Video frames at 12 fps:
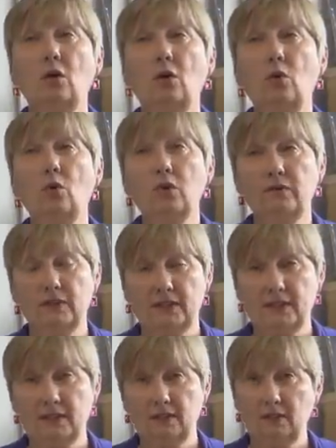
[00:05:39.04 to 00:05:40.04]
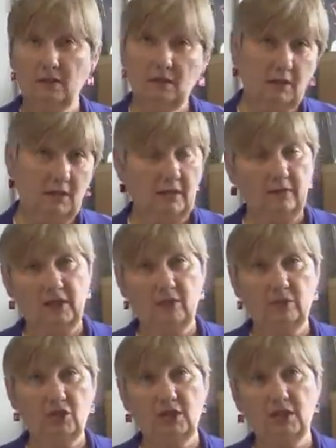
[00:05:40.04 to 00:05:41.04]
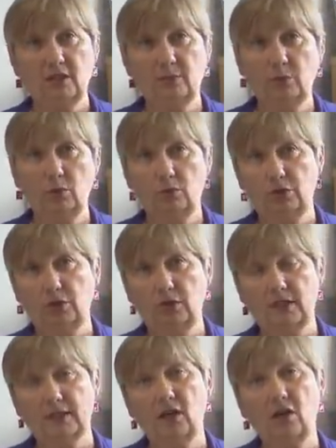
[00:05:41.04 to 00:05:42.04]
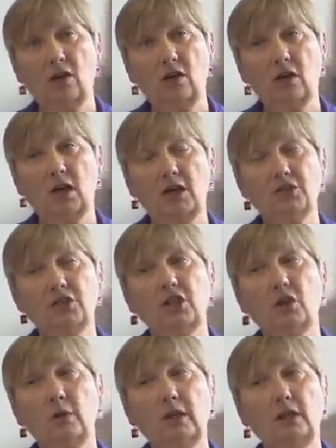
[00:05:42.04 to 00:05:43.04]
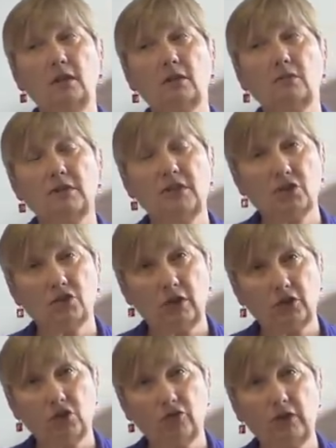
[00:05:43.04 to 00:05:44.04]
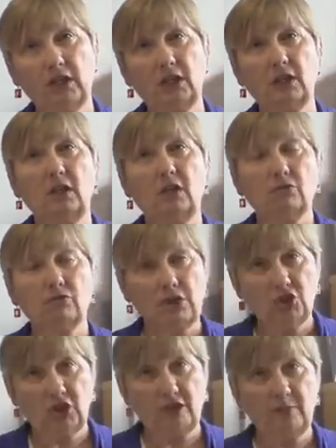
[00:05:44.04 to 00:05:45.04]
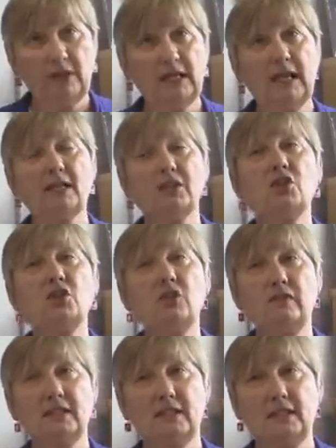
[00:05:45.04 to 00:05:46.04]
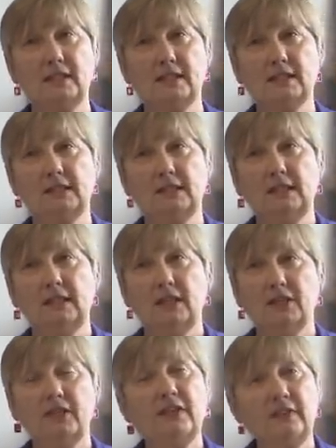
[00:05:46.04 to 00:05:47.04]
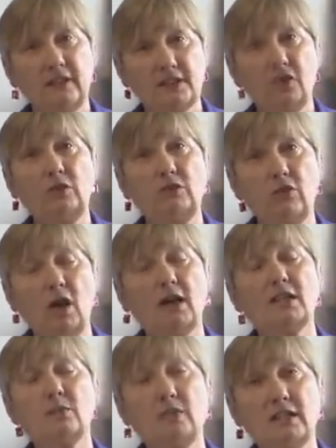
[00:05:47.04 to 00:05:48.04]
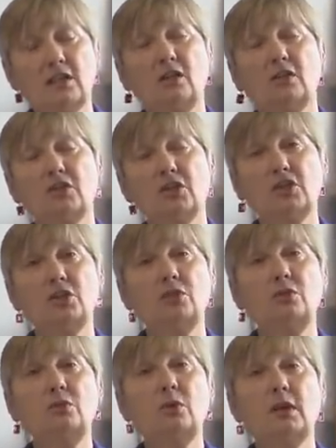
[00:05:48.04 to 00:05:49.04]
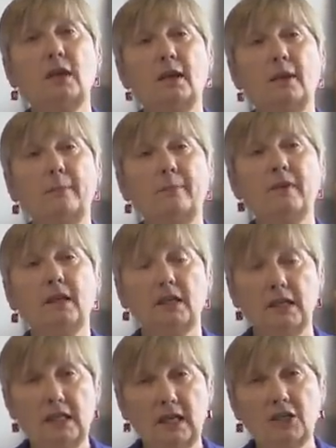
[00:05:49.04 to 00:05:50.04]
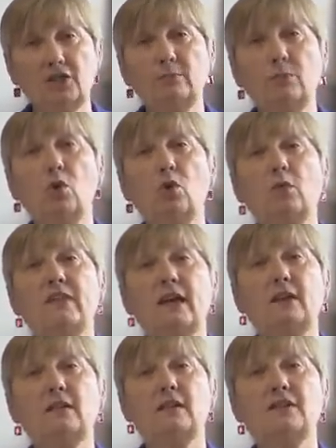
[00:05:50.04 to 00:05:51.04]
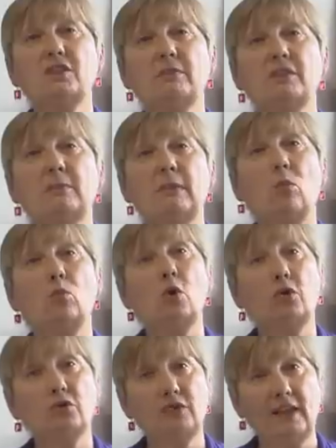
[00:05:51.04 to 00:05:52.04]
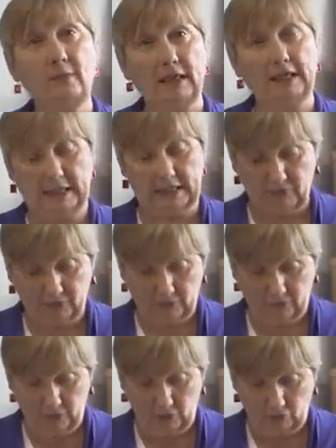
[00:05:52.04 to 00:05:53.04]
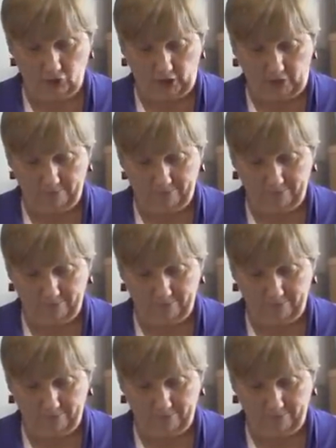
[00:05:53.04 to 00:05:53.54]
all of us in the commissioning support units are undergoing restructuring, reshaping our services. And I think that's only right as we start to um, engage more with our customers about what they may need for the future.